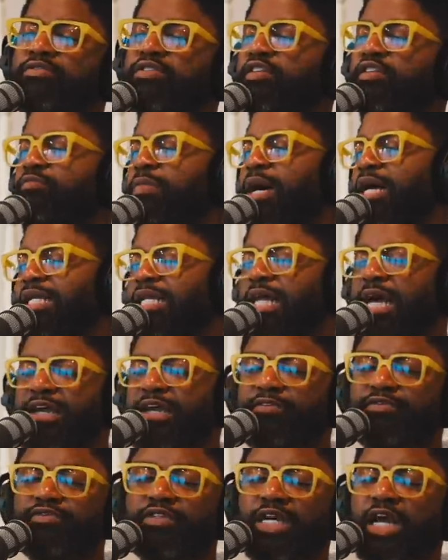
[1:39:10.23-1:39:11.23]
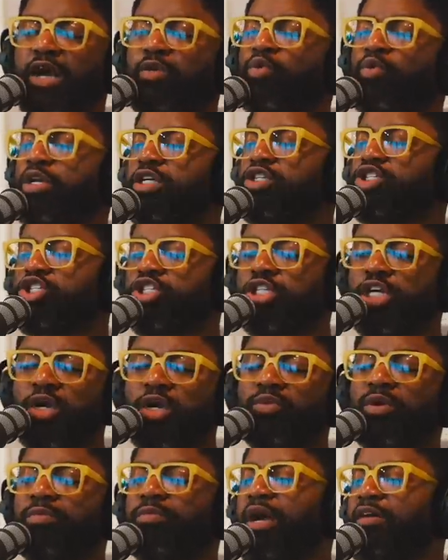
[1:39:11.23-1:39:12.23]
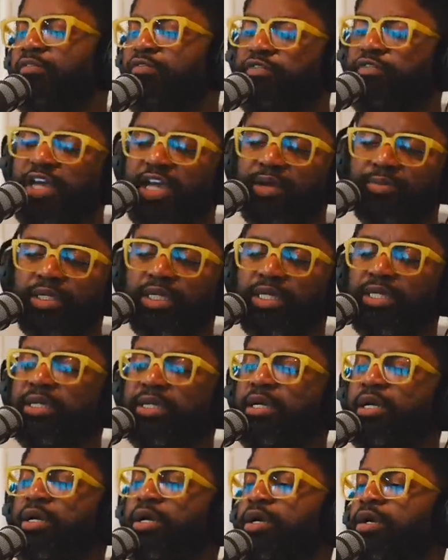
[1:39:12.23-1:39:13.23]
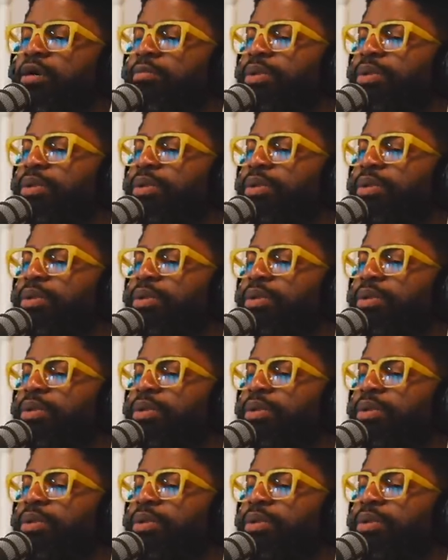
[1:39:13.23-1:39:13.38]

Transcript: of my life that I want to share with my family, mm-hmm.